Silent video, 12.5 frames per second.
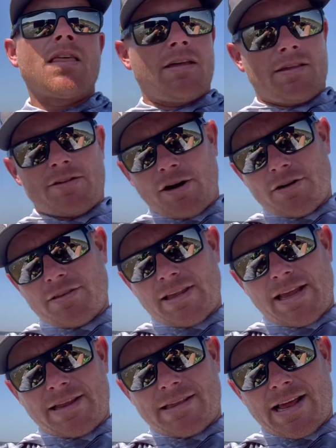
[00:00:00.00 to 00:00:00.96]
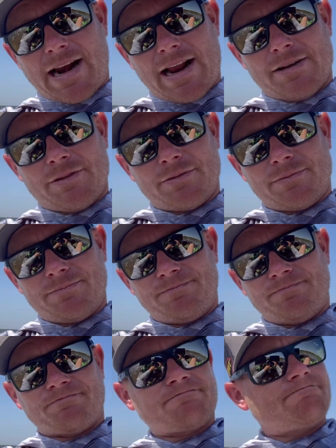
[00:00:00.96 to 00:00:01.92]
The third thing that I do
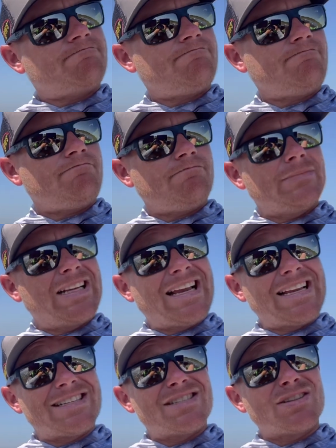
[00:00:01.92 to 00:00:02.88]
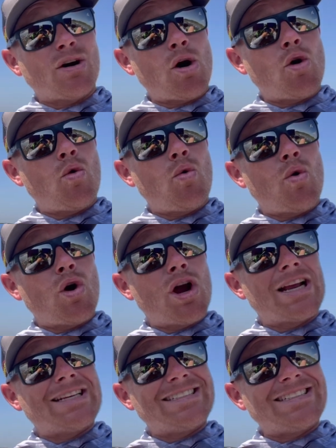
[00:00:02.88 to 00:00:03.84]
is slow
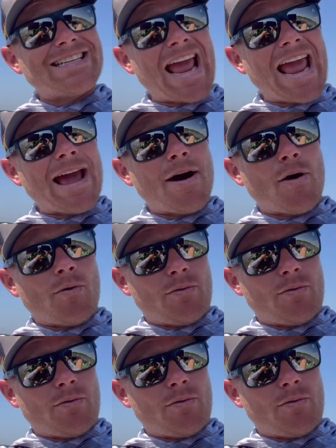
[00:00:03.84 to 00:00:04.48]
down.